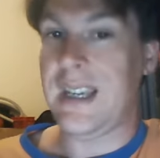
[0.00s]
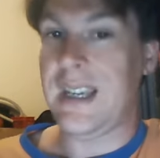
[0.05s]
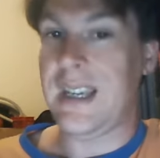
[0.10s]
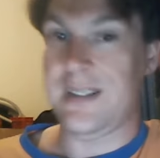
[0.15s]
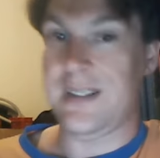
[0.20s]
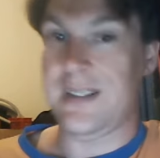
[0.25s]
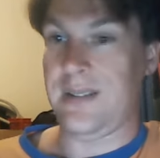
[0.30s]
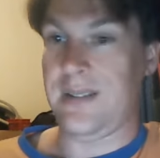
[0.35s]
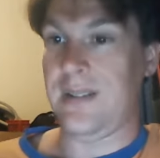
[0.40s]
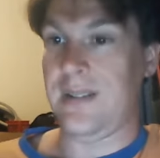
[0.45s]

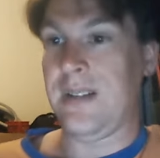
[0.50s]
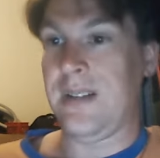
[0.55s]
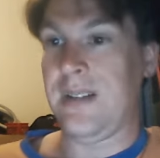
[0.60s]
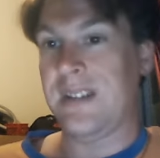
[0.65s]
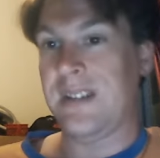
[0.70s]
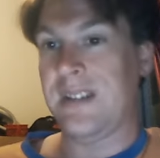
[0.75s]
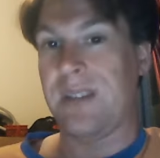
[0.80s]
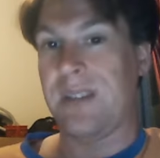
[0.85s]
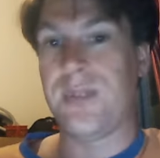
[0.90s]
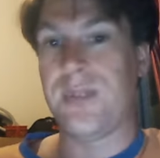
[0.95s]
and
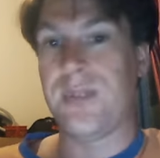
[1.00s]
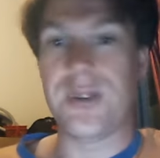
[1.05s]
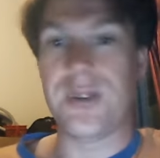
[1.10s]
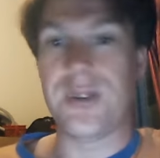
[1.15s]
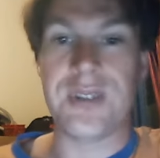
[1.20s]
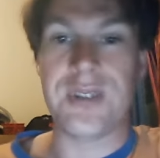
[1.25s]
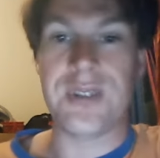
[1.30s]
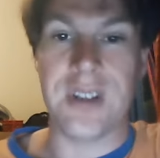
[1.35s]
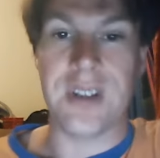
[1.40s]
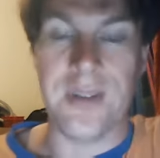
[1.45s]
let's say
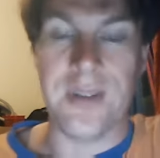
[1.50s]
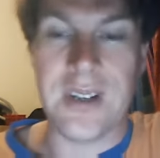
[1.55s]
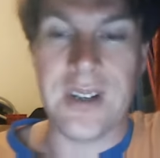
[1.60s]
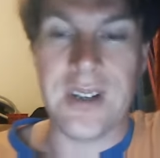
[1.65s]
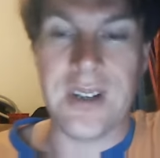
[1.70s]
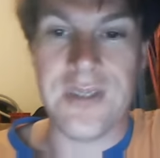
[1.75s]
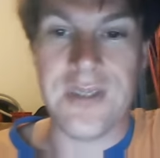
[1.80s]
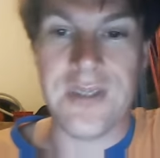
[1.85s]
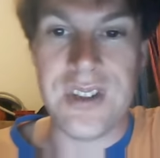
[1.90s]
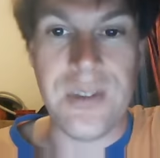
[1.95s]
produced enough
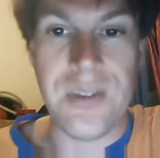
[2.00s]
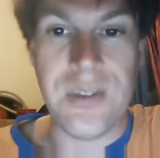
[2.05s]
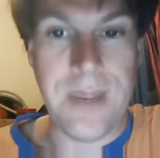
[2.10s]
electricity